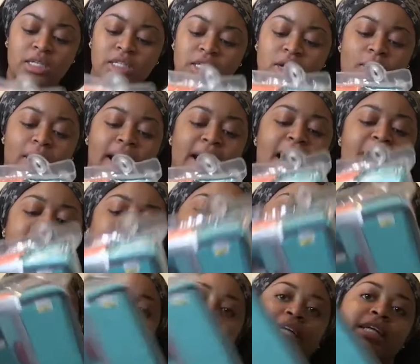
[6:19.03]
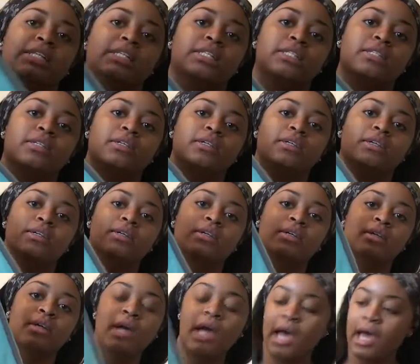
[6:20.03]
So I got this.
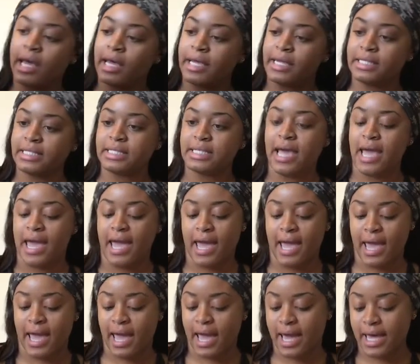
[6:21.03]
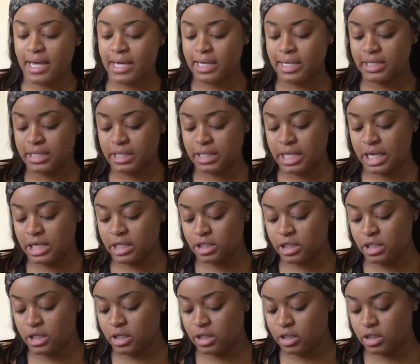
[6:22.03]
It's a
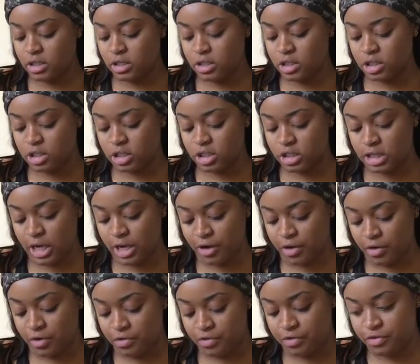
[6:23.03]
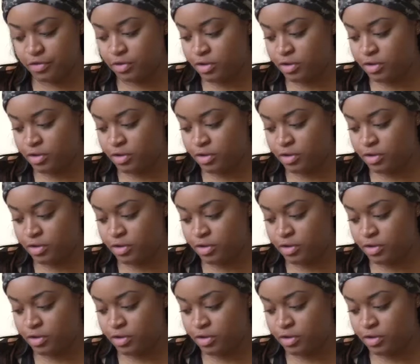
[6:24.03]
6-shelf.